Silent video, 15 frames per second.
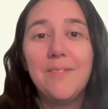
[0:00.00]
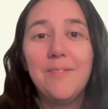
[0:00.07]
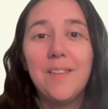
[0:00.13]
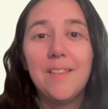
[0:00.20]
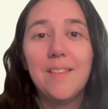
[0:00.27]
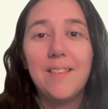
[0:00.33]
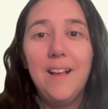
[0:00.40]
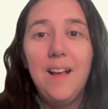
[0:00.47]
of
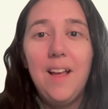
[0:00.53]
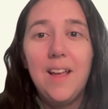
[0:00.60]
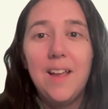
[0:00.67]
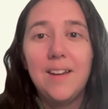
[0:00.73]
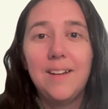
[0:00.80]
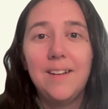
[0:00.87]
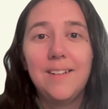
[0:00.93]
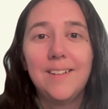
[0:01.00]
the
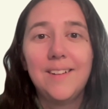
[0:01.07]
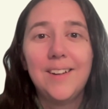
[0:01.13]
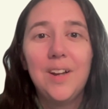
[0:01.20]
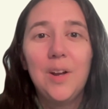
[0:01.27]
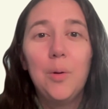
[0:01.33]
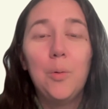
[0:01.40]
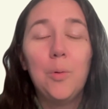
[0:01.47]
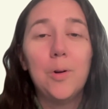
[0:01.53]
sun,
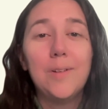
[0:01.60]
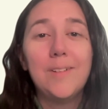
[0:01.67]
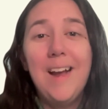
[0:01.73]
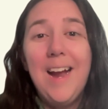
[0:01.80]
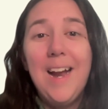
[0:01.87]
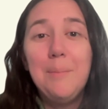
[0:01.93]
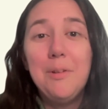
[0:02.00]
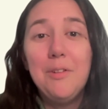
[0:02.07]
or
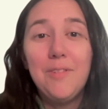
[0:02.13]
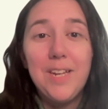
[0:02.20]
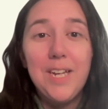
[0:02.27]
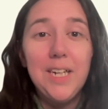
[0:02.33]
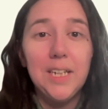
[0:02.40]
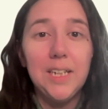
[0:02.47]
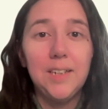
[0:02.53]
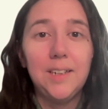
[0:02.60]
time of
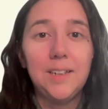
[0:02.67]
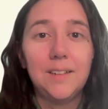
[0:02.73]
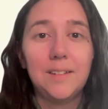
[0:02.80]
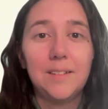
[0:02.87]
year.